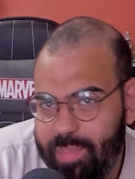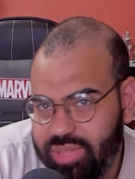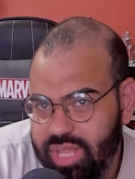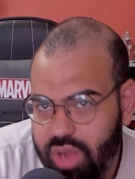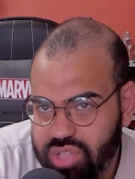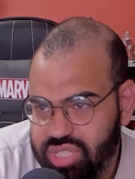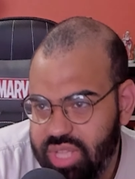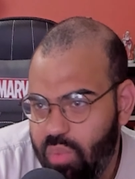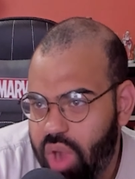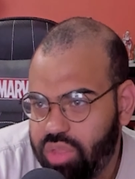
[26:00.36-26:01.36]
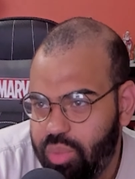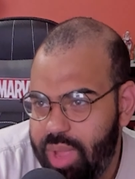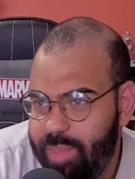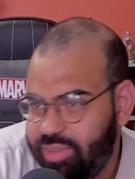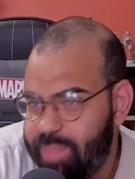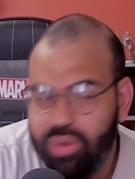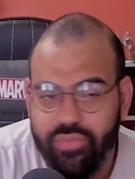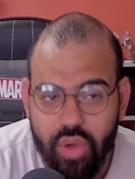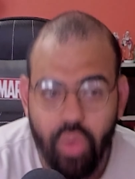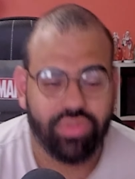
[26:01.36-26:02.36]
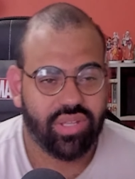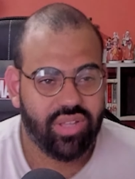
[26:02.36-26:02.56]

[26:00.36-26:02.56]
but they lost and they walked away. But they provoked